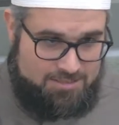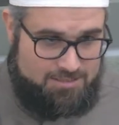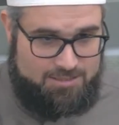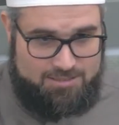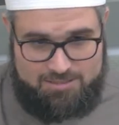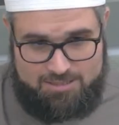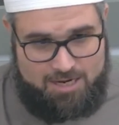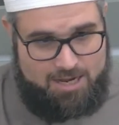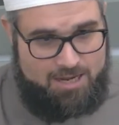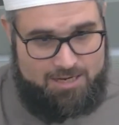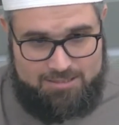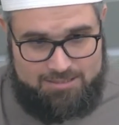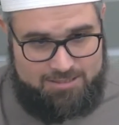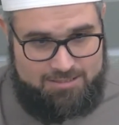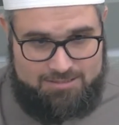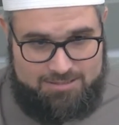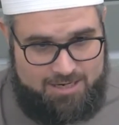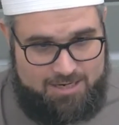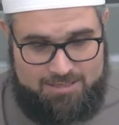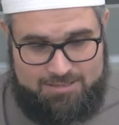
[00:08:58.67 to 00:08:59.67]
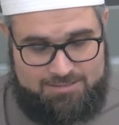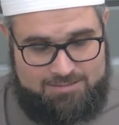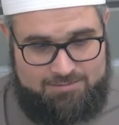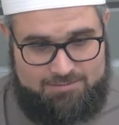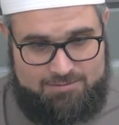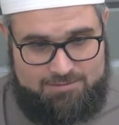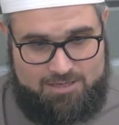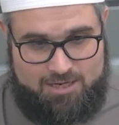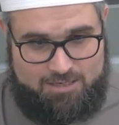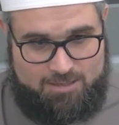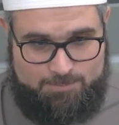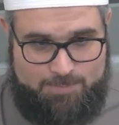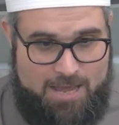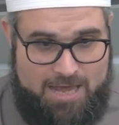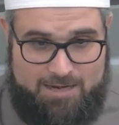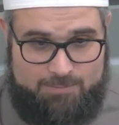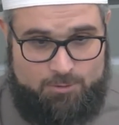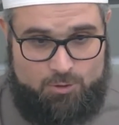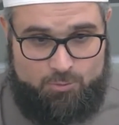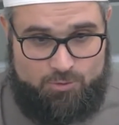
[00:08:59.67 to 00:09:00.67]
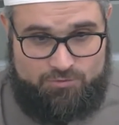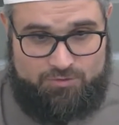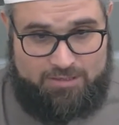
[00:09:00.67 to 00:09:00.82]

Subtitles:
It's not compatible with